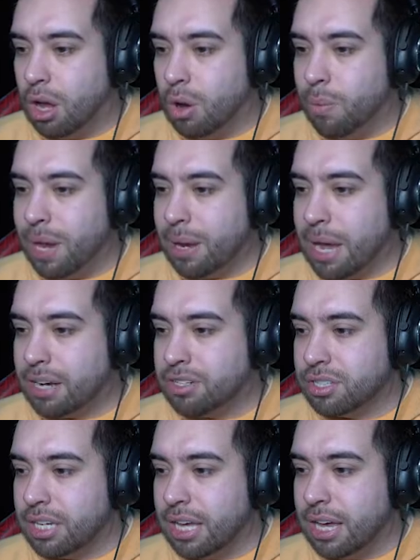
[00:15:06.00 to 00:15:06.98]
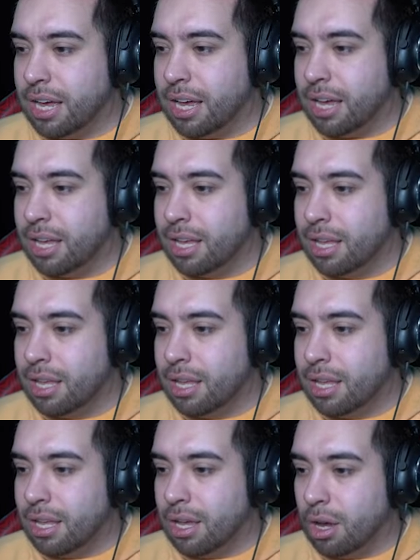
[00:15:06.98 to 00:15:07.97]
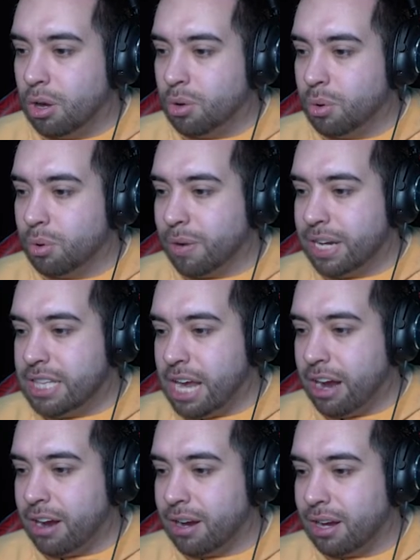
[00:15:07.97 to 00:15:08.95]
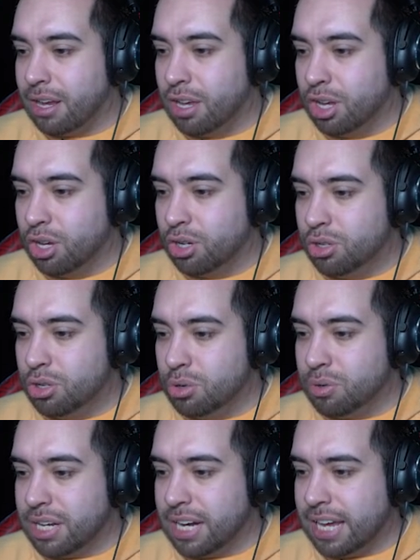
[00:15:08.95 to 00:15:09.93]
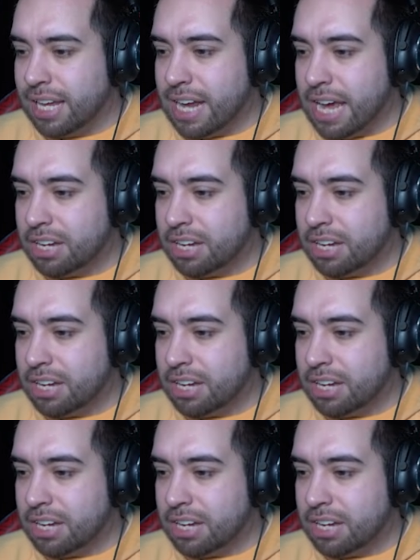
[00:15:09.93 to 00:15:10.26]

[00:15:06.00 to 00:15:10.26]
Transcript: Oh, wait, actually, uh, oh, right there. Dude, can I get a